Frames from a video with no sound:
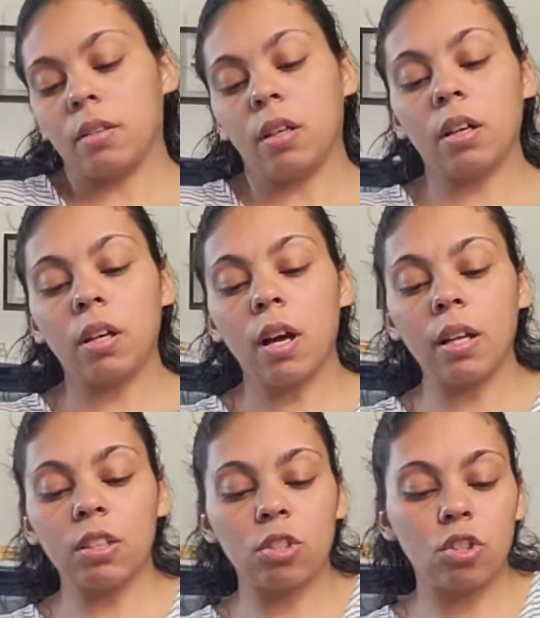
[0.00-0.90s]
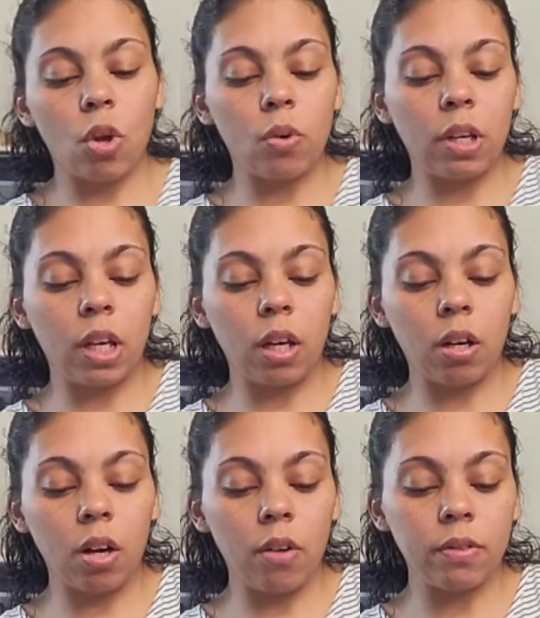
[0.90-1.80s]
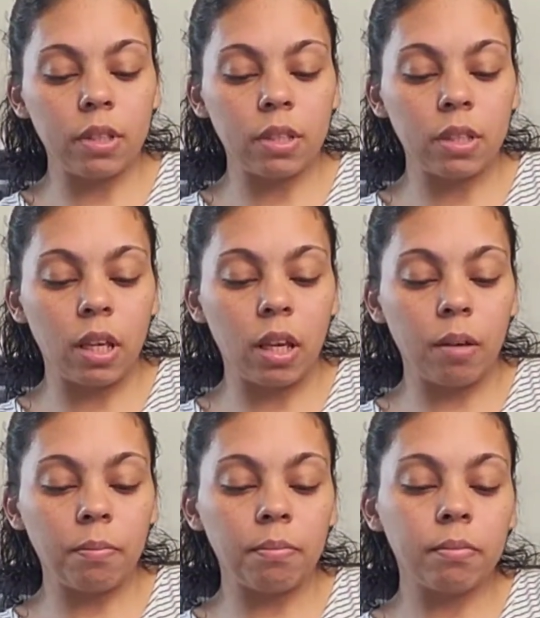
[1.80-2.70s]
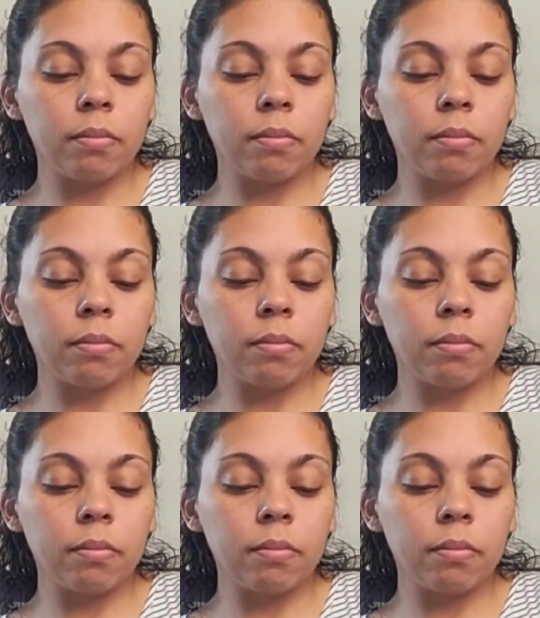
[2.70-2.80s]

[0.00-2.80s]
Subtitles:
Don't cut so near of the seam.